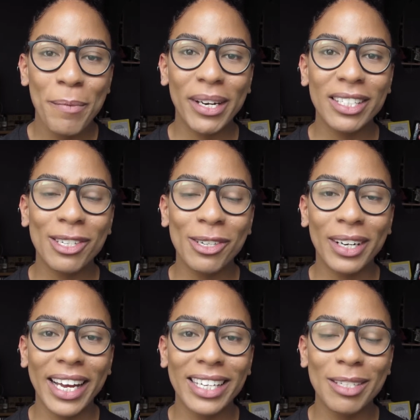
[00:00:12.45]
Please do
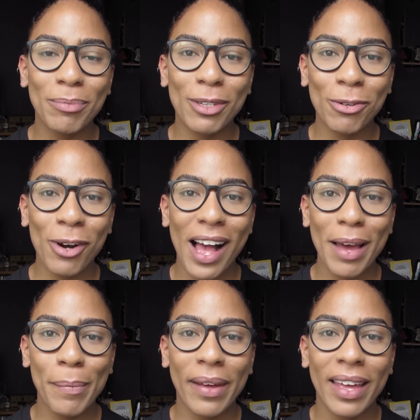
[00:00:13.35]
click
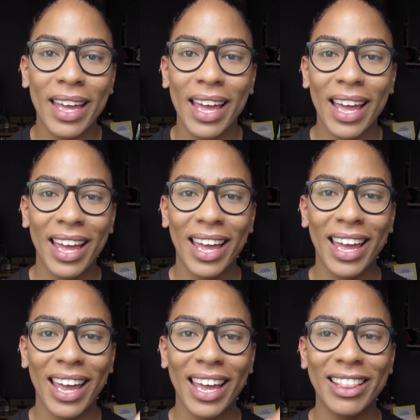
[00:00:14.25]
subscribe
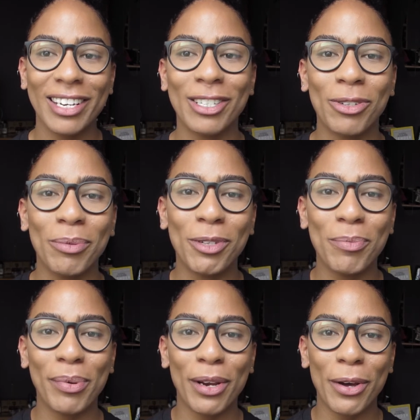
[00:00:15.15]
in the
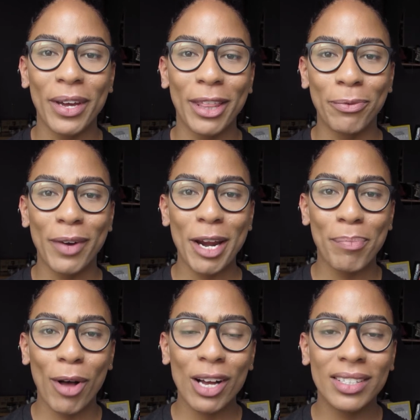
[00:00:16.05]
description below in the
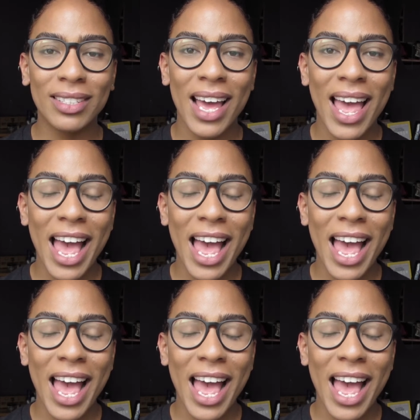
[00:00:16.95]
red box,